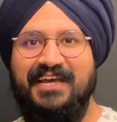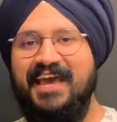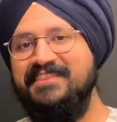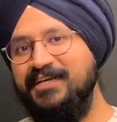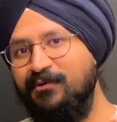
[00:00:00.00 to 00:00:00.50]

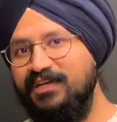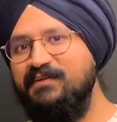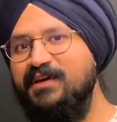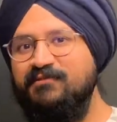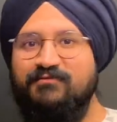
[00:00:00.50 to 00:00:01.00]
and the only
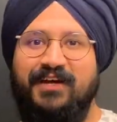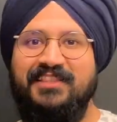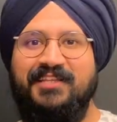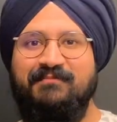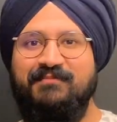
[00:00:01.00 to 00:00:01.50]
way to
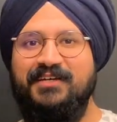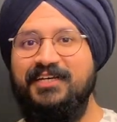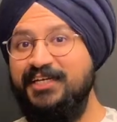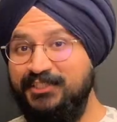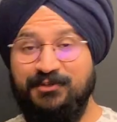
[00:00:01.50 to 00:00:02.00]
find them
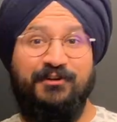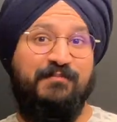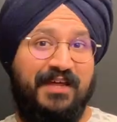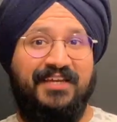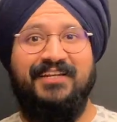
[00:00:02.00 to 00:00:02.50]
is through
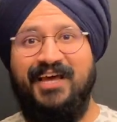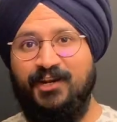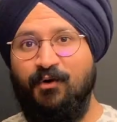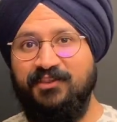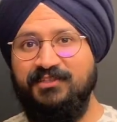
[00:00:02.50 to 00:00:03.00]
numerical
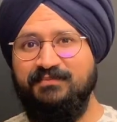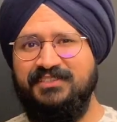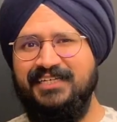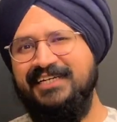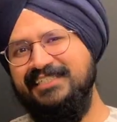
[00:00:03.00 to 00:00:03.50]

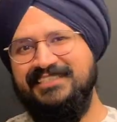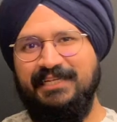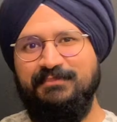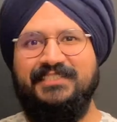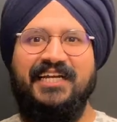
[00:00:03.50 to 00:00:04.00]
algorithms,
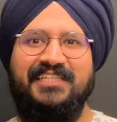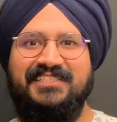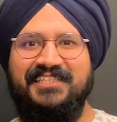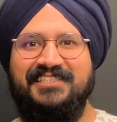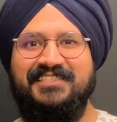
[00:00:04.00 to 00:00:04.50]
some
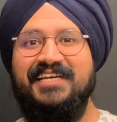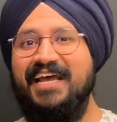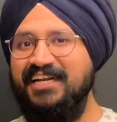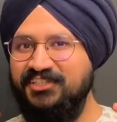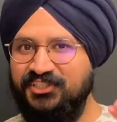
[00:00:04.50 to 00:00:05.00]
statistics,
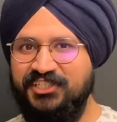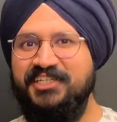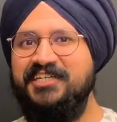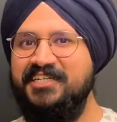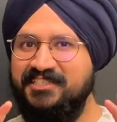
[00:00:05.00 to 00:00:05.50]
and
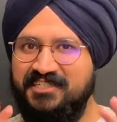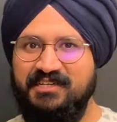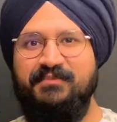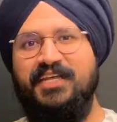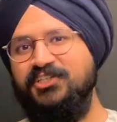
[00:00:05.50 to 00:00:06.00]
sheer
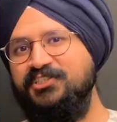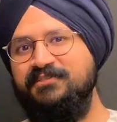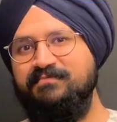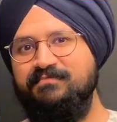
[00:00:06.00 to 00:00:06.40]
determination.